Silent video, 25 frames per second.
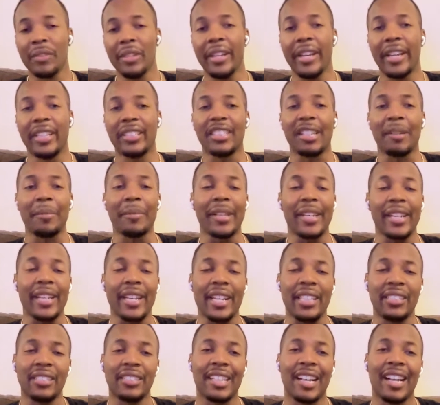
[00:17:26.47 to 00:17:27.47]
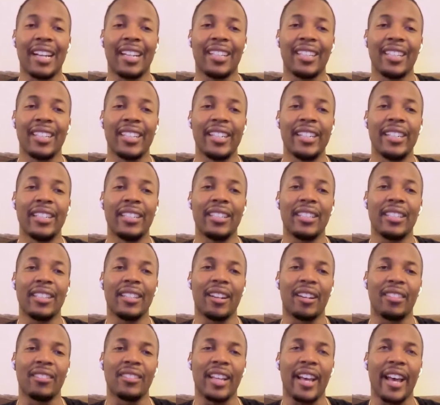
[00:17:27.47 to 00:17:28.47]
is it's not good,
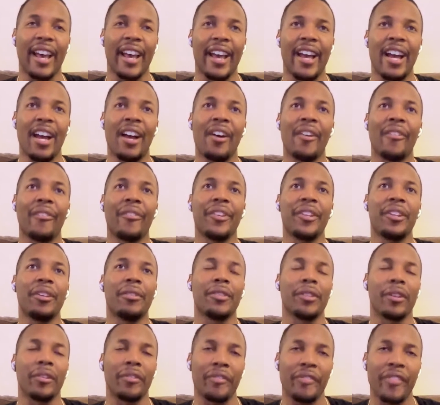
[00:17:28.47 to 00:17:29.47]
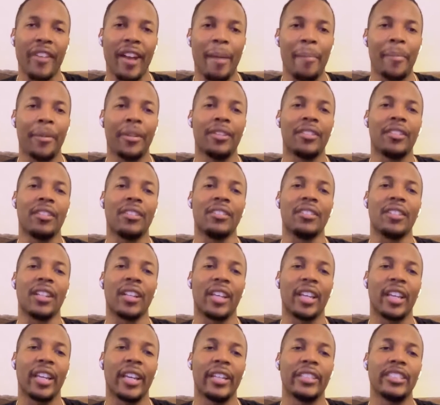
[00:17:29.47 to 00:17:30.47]
to have your family, your
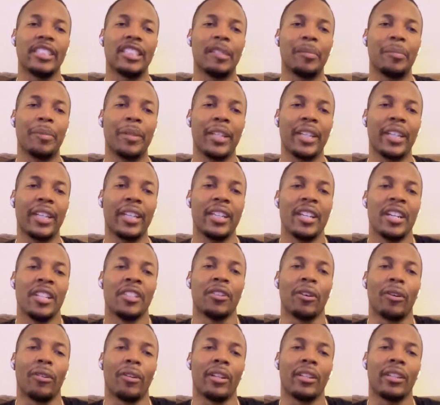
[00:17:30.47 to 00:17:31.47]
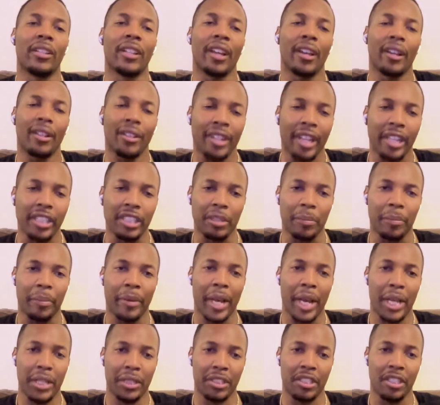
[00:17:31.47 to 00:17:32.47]
kids to be the only thing that you're
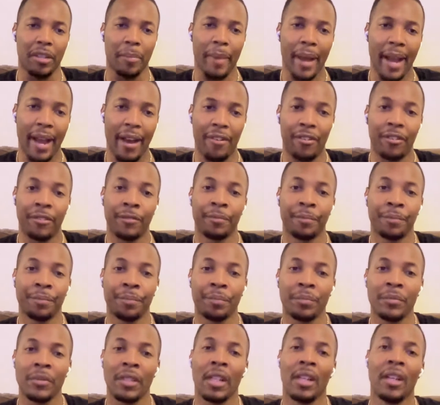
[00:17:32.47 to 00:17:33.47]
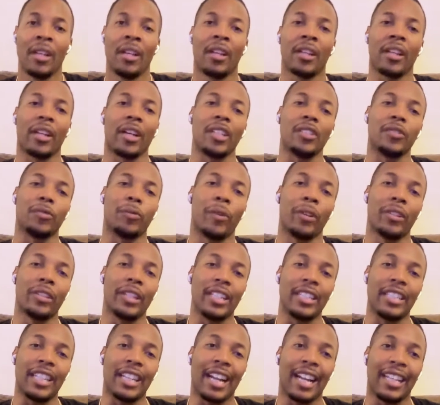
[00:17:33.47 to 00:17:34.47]
passionate about. Because one
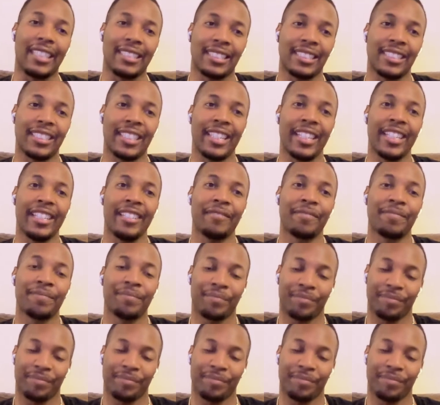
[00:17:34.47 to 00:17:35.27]
thing that I see